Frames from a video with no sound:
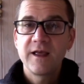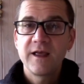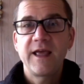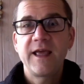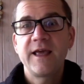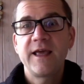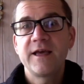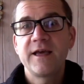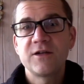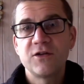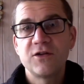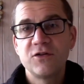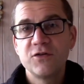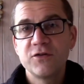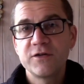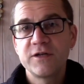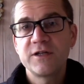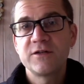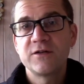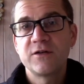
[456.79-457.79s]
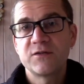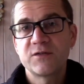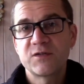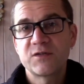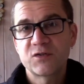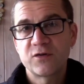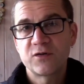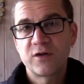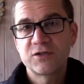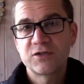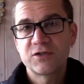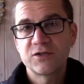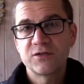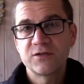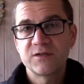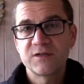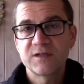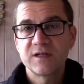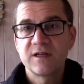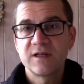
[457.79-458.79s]
and learning those
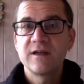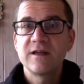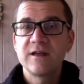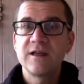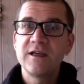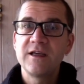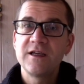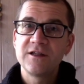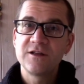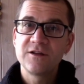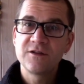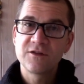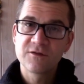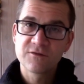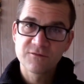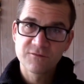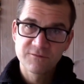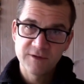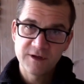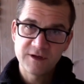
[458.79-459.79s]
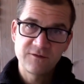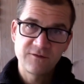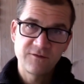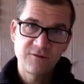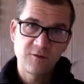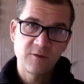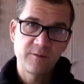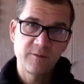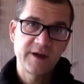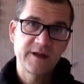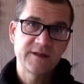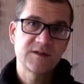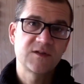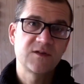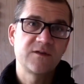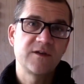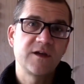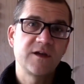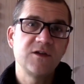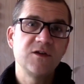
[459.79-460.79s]
structures in the written format so
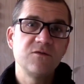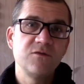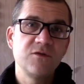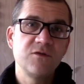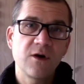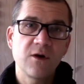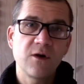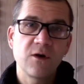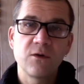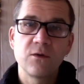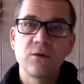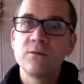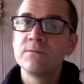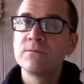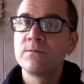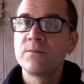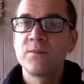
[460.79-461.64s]
that you know